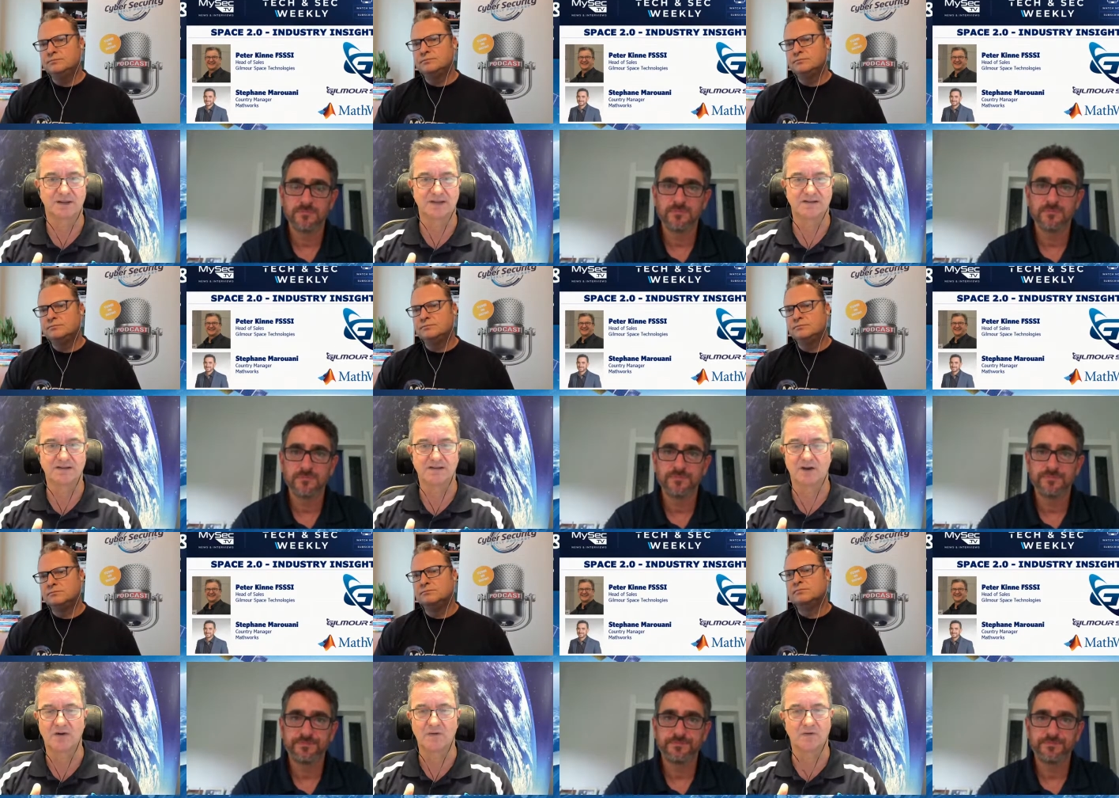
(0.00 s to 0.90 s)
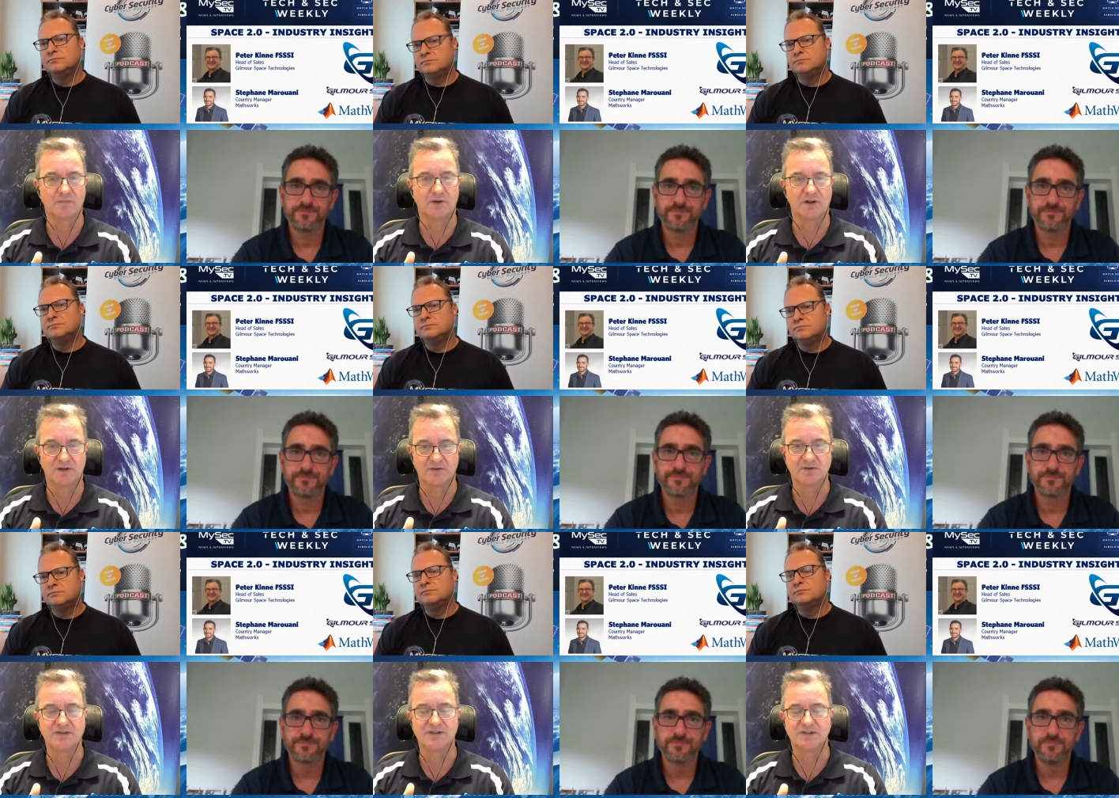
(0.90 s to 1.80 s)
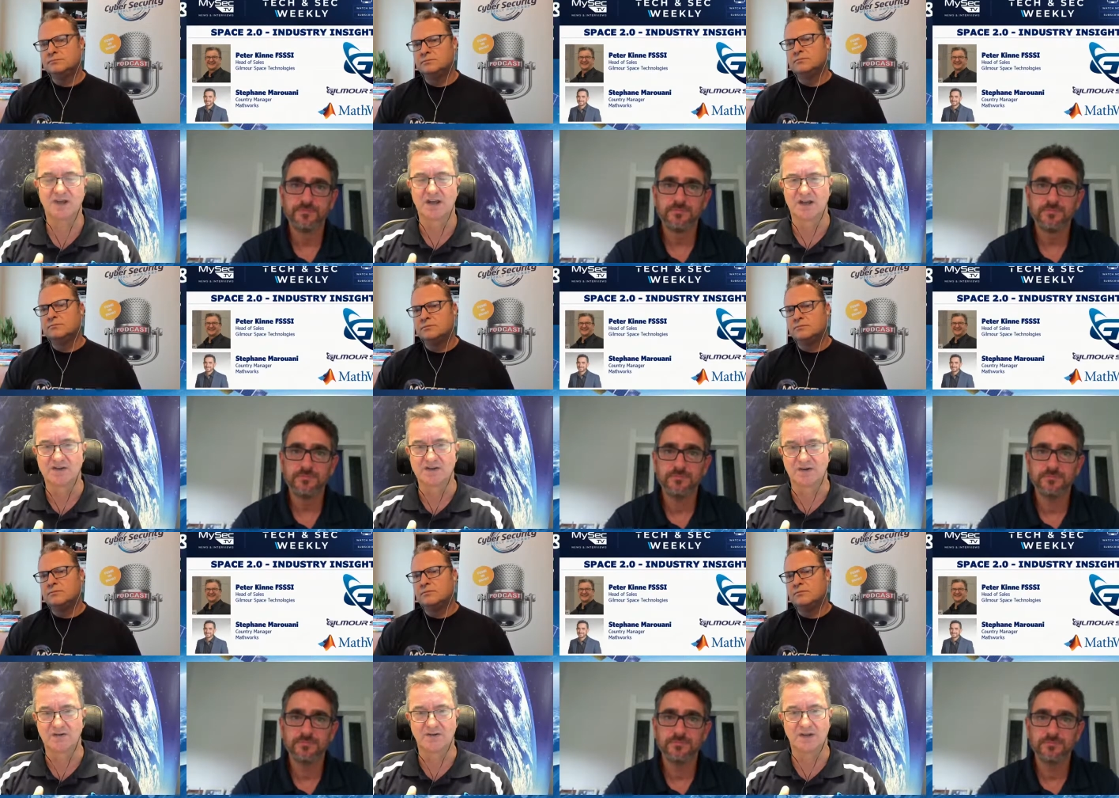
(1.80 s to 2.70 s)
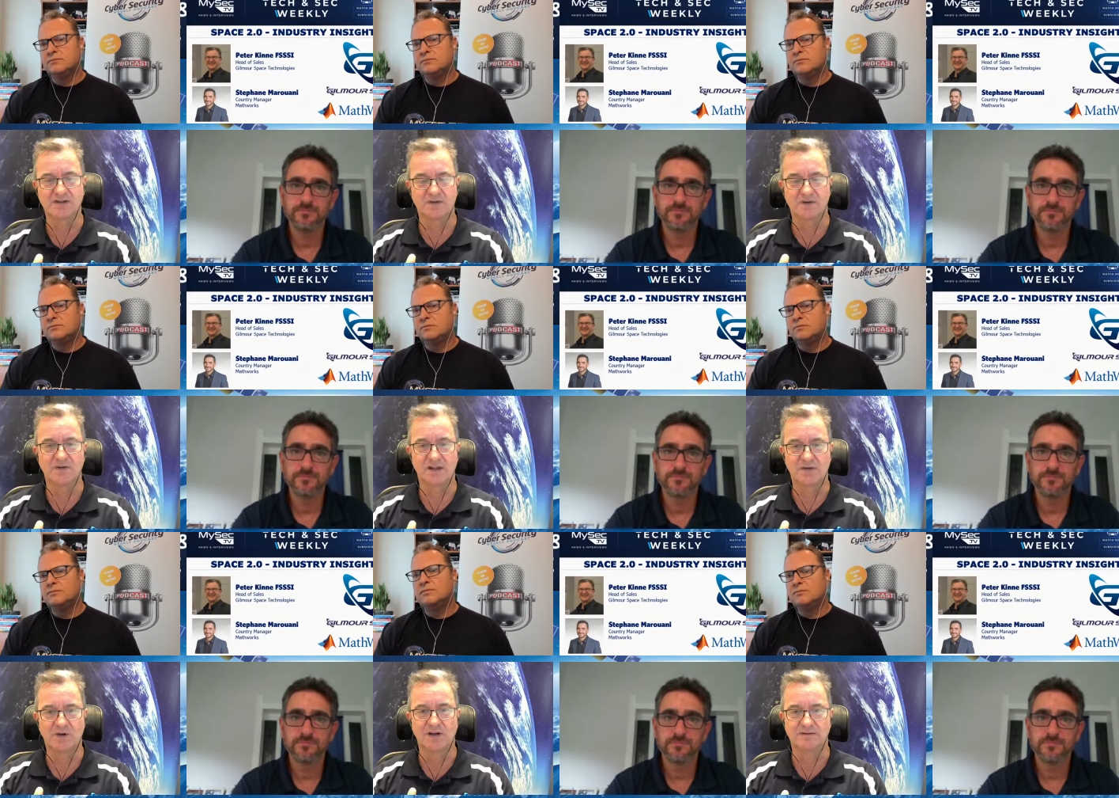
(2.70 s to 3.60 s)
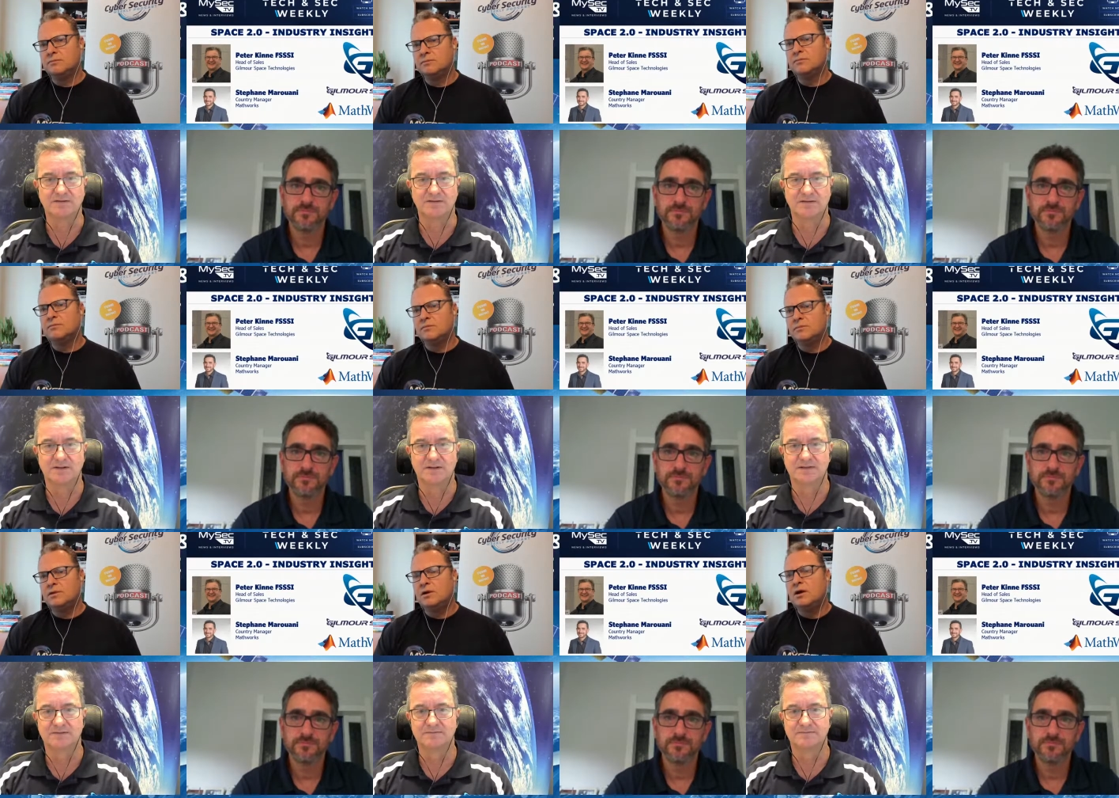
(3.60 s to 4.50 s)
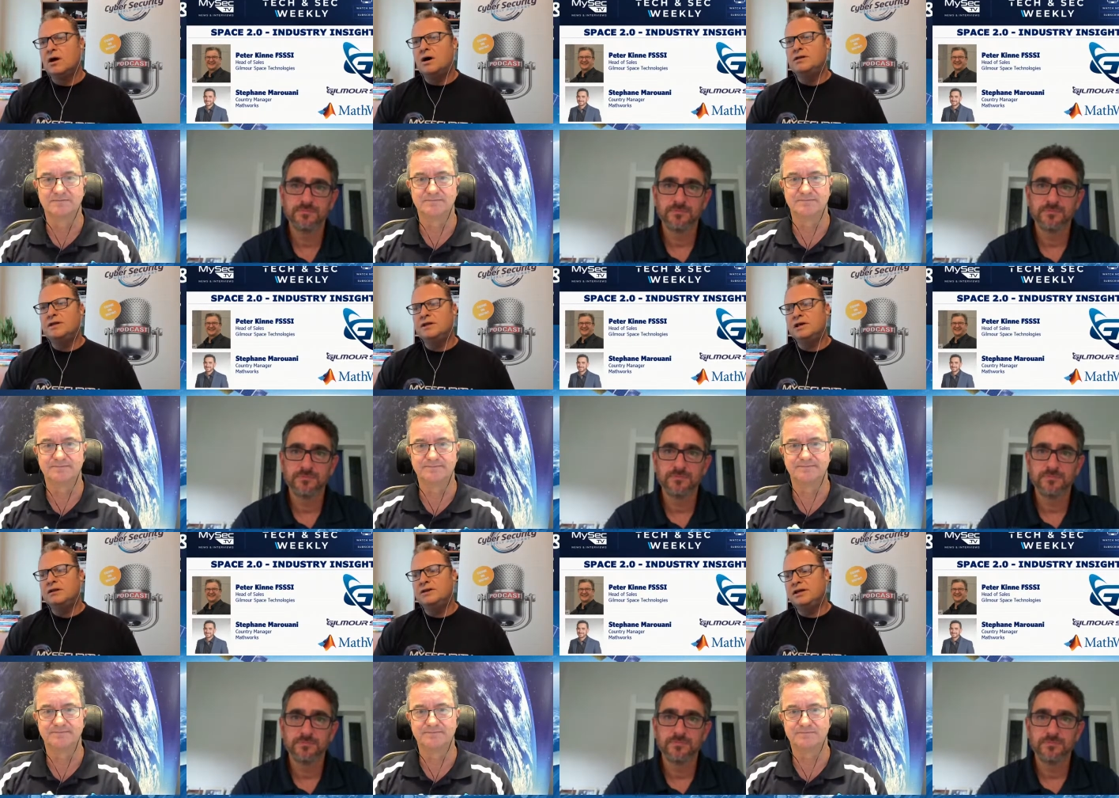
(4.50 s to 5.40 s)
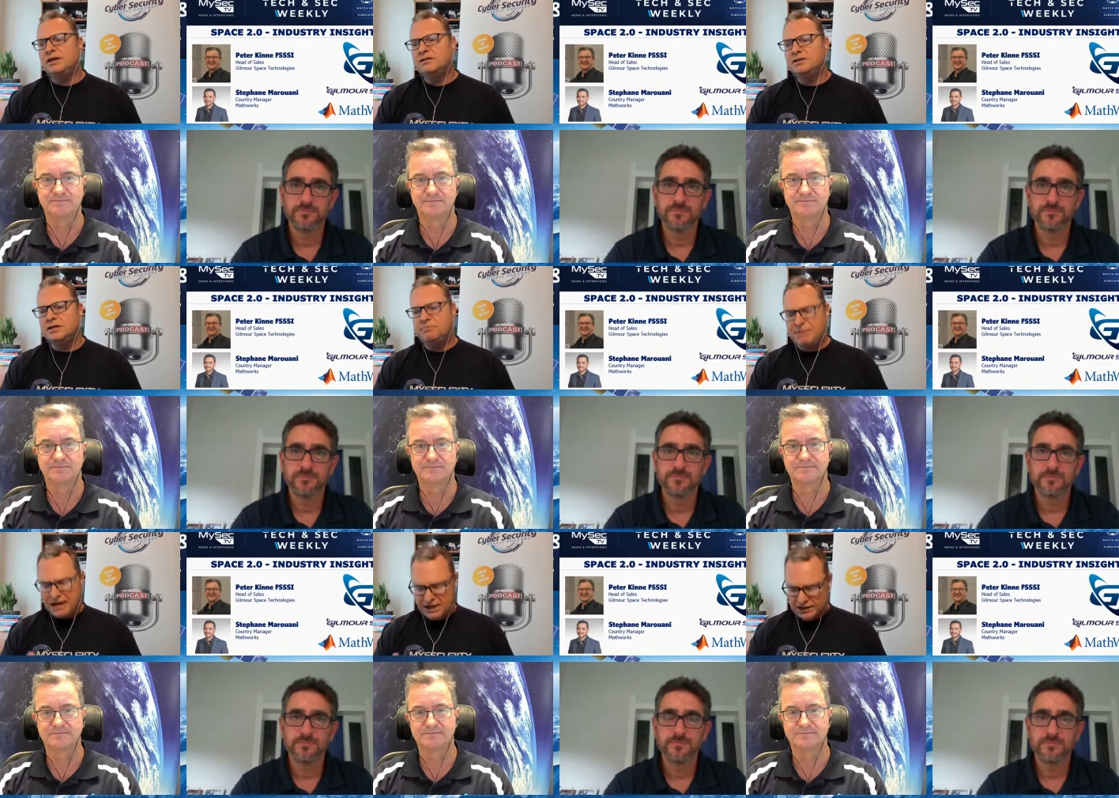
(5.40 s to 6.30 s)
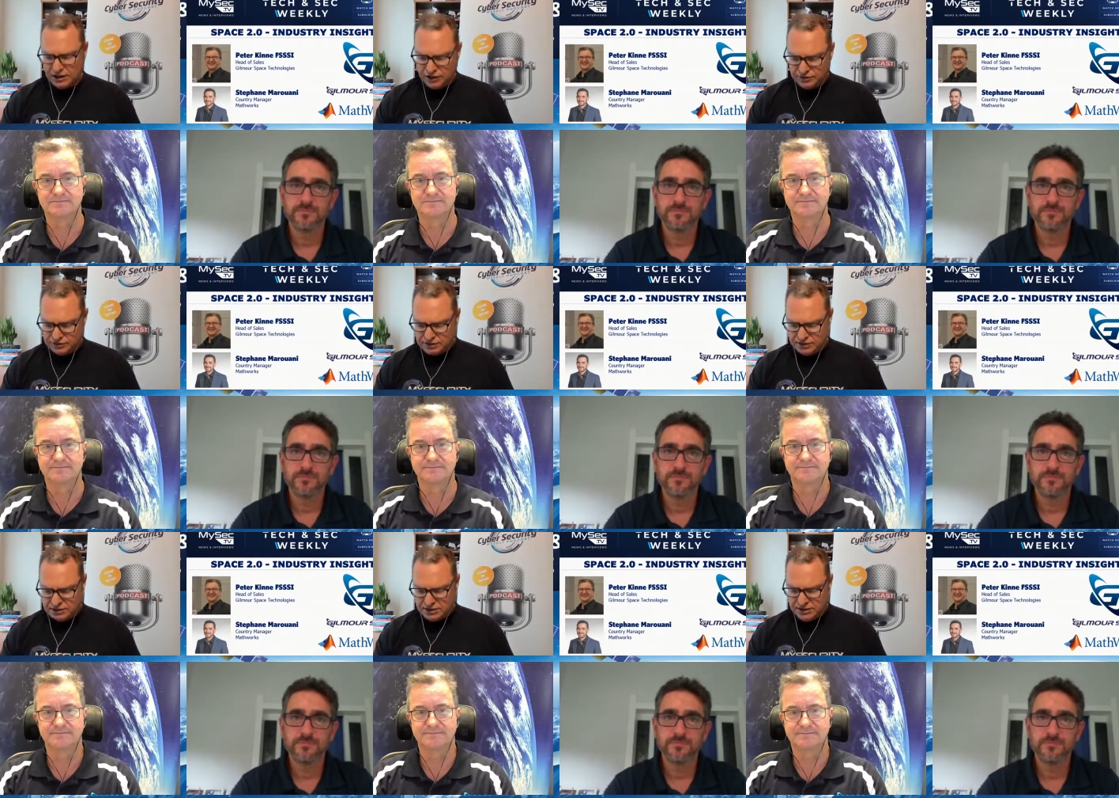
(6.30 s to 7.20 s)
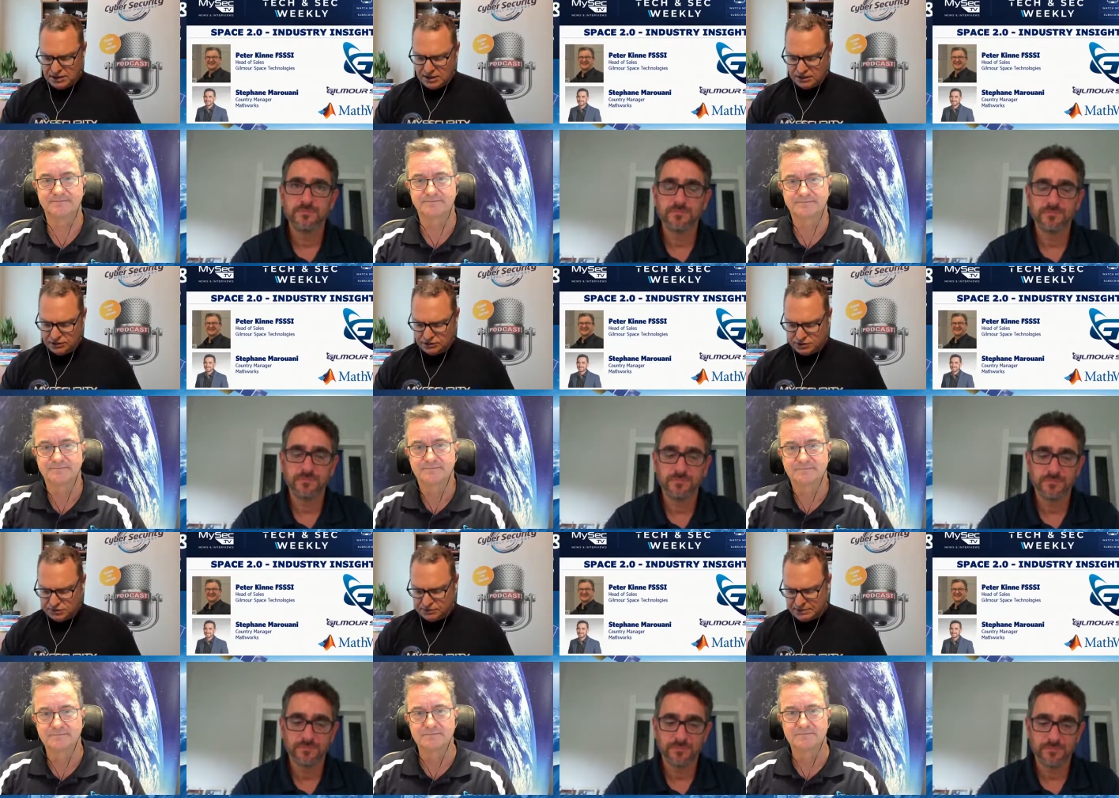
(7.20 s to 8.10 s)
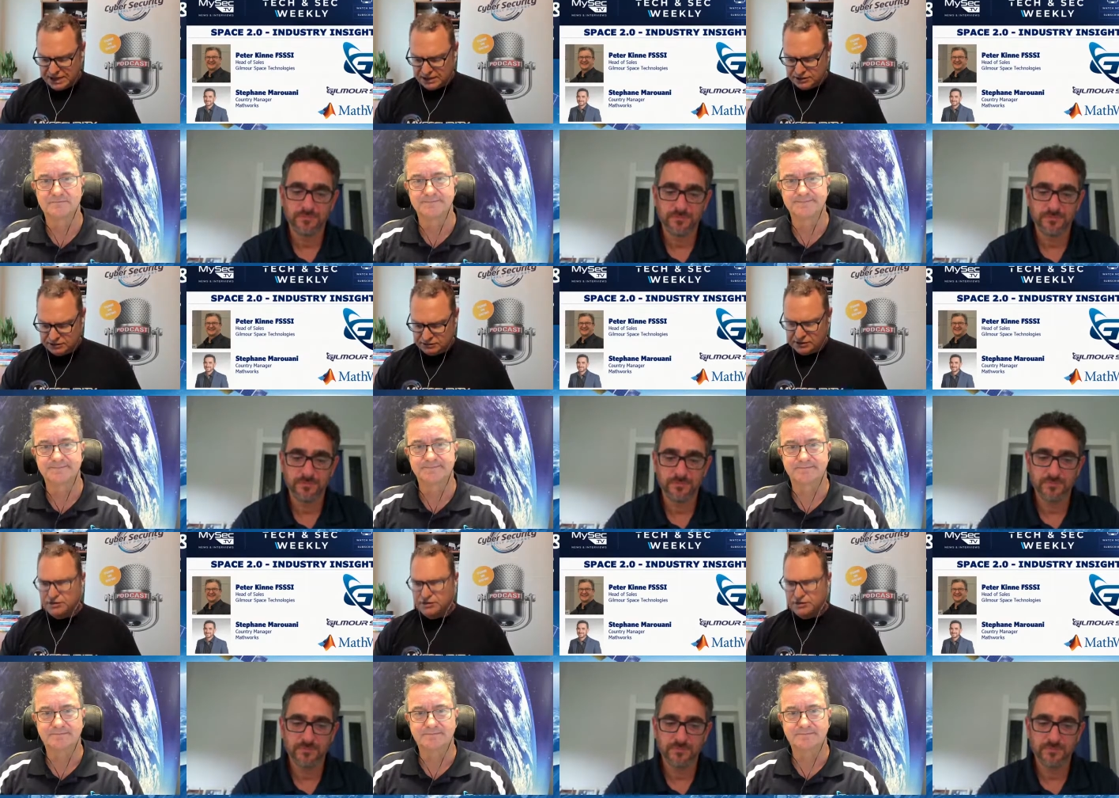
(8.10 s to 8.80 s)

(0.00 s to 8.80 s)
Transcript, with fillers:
Speaker 1: SSO or Polar launches. So they're doing really well.
Speaker 2: I think the other thing is the payloads. You talked about you're at the